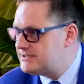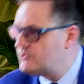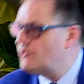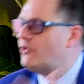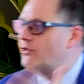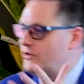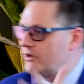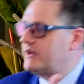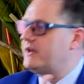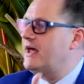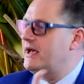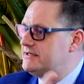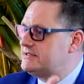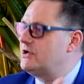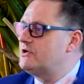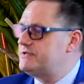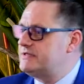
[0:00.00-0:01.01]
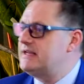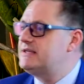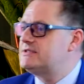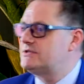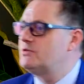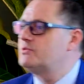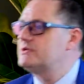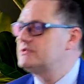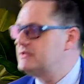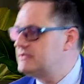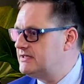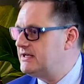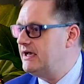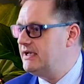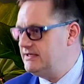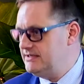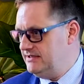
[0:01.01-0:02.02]
to organize those things towards
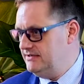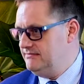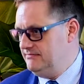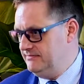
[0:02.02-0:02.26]
society.